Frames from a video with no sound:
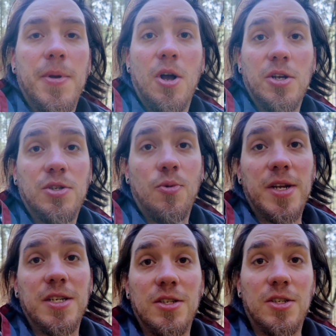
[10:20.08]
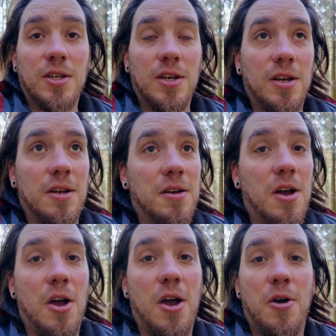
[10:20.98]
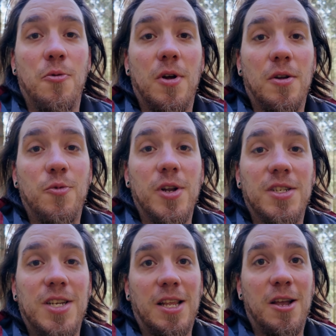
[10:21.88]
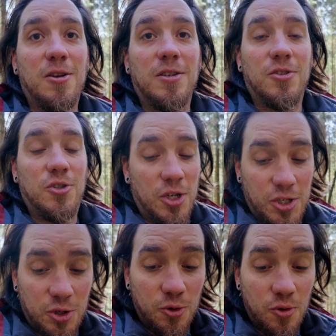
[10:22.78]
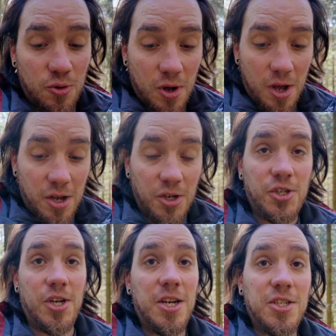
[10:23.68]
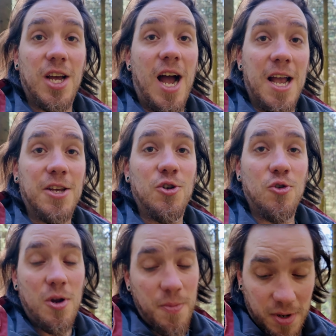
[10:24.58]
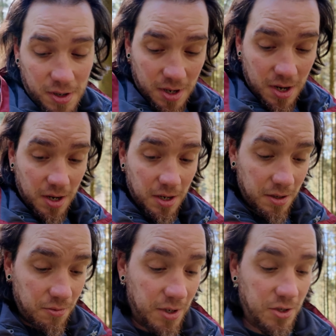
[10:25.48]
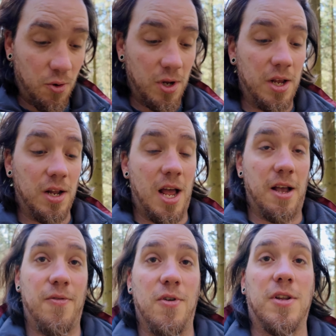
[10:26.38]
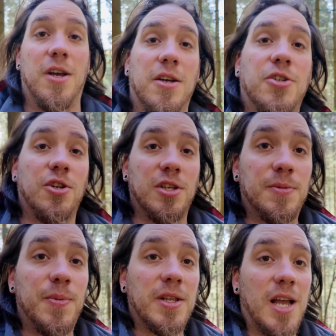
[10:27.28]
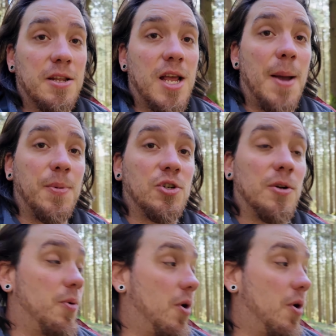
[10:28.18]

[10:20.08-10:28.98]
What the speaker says: because there isn't a real setting just to change the ISO number. There's only like for the shutter speed and aperture